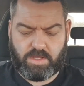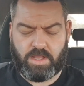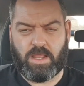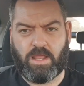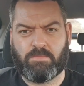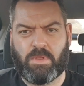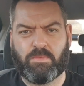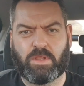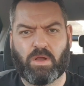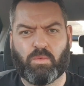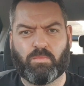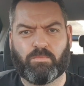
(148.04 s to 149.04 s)
Here we
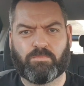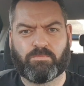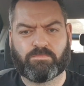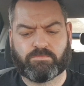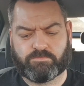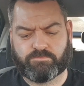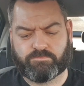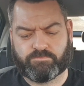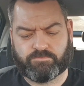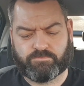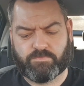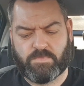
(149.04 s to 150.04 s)
go.
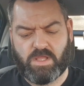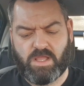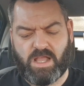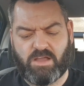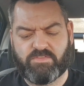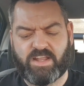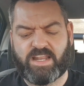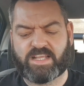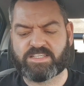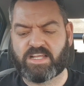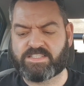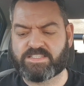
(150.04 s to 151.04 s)
I'm really
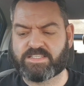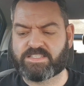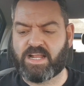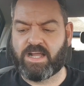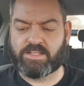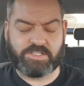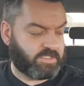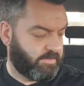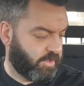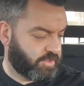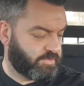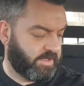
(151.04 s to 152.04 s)
excited to try this, to
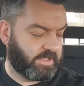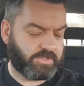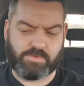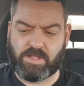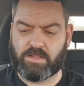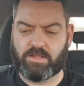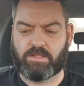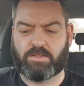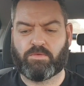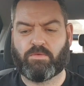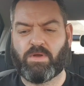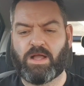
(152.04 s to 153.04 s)
be honest with you, as well.
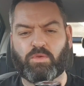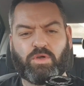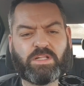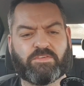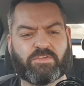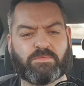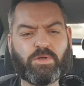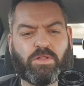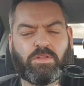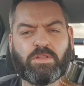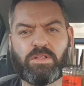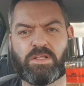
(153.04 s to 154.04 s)
Wow, look at that for a
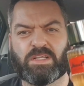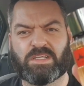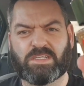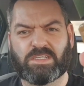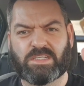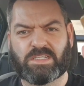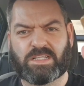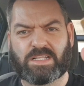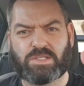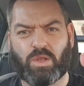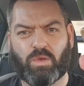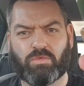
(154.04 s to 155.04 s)
bottle.
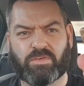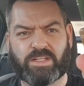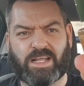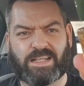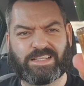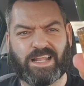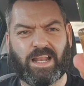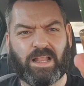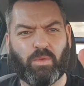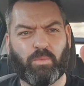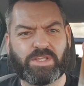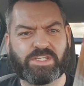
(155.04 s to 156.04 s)
That's lovely. That's like a
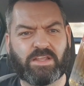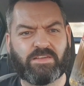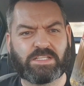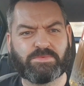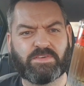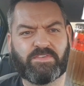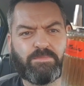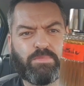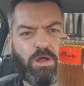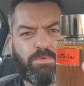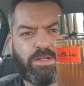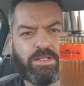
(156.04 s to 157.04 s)
little whiskey. It reminds me of a
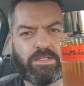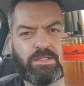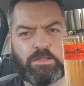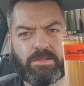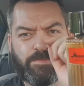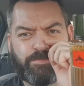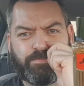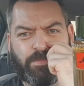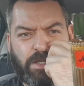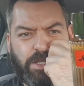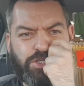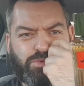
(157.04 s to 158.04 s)
proper little
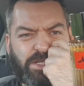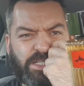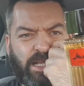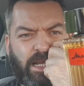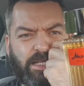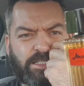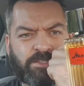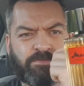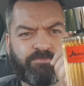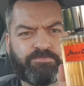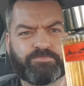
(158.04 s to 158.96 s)
niche whiskey glass.